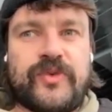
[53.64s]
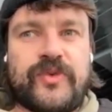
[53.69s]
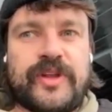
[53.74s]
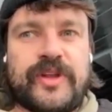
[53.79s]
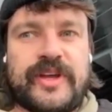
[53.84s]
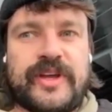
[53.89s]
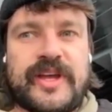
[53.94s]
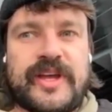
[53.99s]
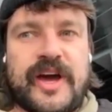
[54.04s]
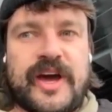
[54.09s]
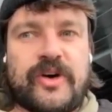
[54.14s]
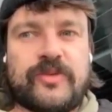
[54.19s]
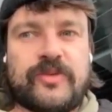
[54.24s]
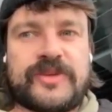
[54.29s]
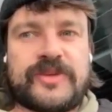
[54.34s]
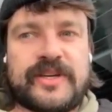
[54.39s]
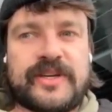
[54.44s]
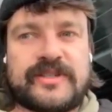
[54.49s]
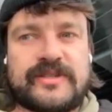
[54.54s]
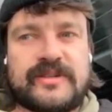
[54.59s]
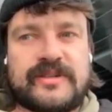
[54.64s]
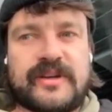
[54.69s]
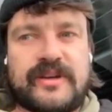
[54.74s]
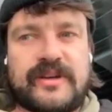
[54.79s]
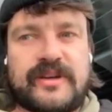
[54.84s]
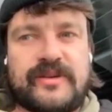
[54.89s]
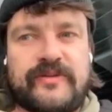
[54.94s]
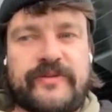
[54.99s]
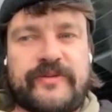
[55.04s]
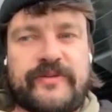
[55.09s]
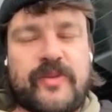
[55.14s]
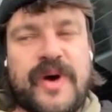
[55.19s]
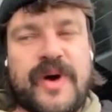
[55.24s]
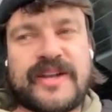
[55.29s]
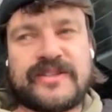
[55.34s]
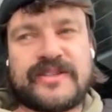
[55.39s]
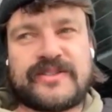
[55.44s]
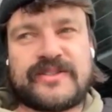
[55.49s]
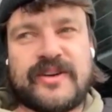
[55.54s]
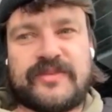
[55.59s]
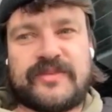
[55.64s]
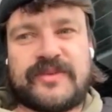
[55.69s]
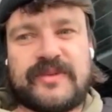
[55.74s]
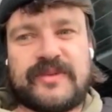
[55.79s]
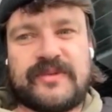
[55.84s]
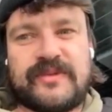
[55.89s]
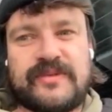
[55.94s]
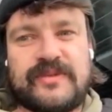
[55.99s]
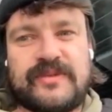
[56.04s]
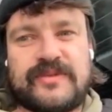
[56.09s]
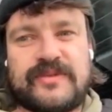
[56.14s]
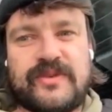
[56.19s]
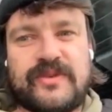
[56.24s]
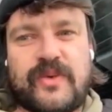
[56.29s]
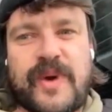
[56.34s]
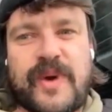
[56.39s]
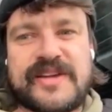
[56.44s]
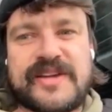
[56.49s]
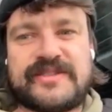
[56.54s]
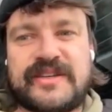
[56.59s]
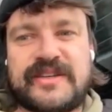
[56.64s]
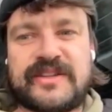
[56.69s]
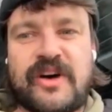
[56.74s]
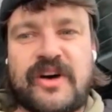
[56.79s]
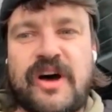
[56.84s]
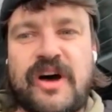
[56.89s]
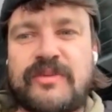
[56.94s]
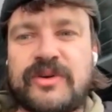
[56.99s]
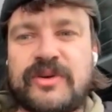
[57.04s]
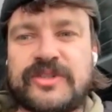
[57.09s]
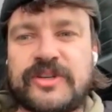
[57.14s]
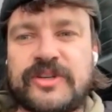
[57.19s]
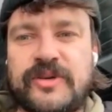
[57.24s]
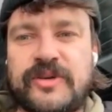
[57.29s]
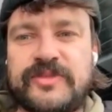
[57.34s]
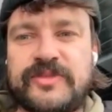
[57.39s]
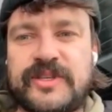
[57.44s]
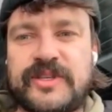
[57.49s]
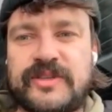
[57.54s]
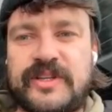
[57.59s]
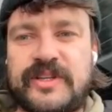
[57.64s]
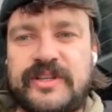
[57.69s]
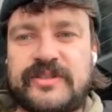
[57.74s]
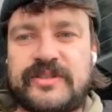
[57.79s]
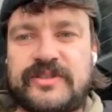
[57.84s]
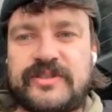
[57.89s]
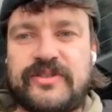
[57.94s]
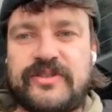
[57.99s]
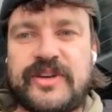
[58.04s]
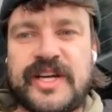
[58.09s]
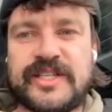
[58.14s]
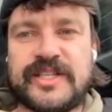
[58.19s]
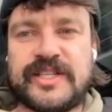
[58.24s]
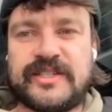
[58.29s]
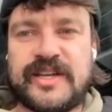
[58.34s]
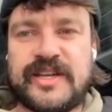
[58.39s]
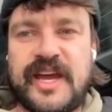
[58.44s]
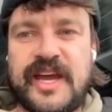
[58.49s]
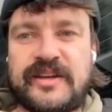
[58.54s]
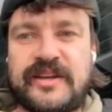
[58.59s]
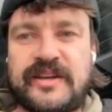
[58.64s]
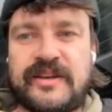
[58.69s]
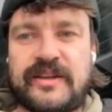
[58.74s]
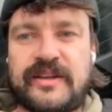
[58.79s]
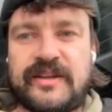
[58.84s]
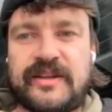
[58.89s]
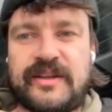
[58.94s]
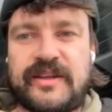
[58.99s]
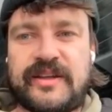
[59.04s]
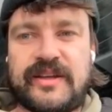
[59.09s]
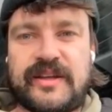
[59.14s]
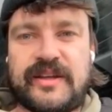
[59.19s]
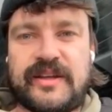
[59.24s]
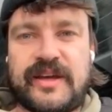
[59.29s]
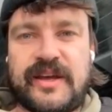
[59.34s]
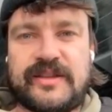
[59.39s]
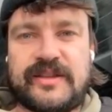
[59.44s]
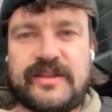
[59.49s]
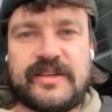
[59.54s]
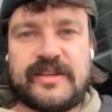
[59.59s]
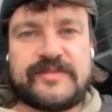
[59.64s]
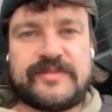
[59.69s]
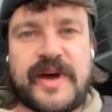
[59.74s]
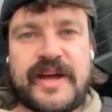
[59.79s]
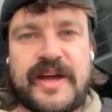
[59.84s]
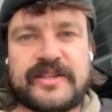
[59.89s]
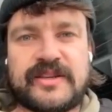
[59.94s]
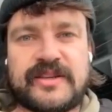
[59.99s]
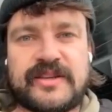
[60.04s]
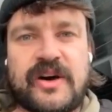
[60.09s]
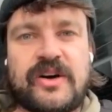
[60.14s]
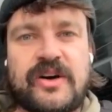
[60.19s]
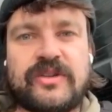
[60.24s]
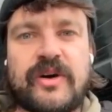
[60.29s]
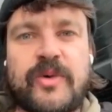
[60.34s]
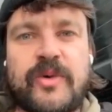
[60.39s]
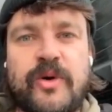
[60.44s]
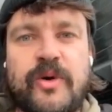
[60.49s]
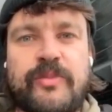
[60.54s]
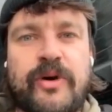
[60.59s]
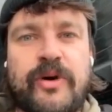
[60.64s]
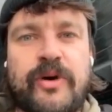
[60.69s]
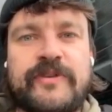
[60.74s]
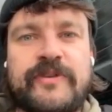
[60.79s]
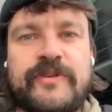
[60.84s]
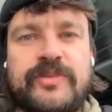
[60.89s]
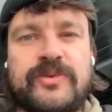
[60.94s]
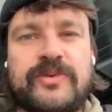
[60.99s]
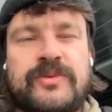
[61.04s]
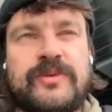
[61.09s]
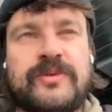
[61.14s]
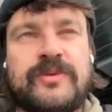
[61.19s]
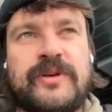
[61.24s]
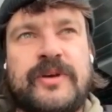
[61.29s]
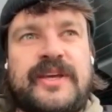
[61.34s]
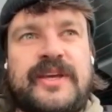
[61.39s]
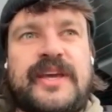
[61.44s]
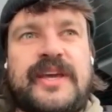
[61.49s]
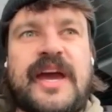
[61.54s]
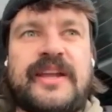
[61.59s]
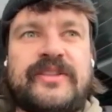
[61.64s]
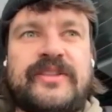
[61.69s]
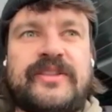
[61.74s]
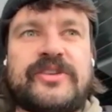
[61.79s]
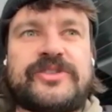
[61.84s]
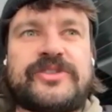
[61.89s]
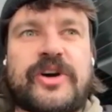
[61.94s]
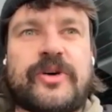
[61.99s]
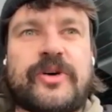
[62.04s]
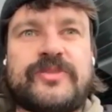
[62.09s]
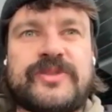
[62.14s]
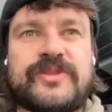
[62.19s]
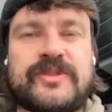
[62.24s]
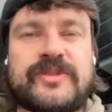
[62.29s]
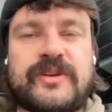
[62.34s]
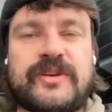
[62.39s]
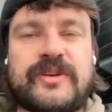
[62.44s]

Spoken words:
really helped us, for one, stopped sort of wasting time on jobs that didn't suit us, and just made us a whole lot more profitable getting the jobs